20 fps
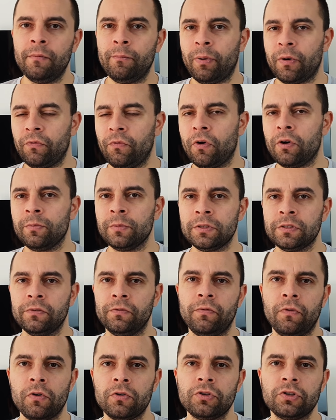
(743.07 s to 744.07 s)
Performance
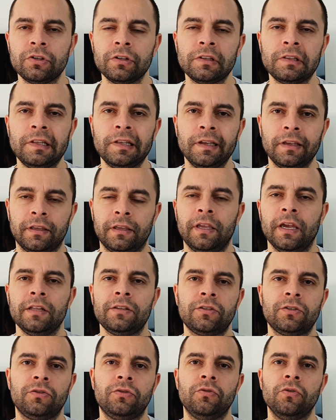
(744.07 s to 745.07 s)
unfortunately
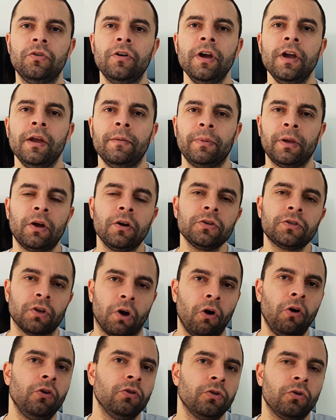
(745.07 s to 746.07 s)
gets 2
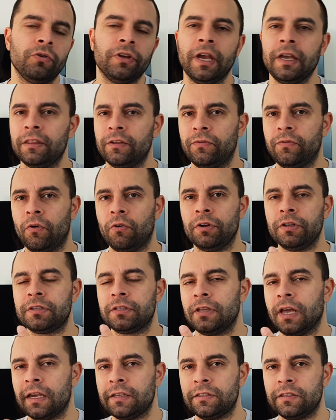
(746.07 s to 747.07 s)
because although yeah the phone
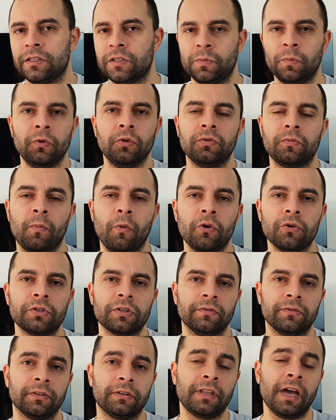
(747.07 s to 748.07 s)
is nice and smooth
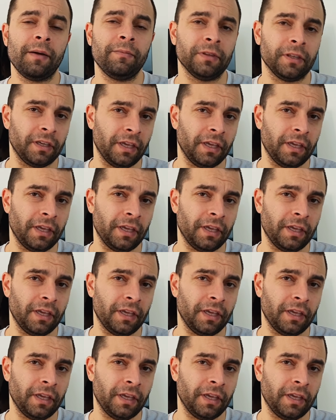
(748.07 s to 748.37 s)
most of the time,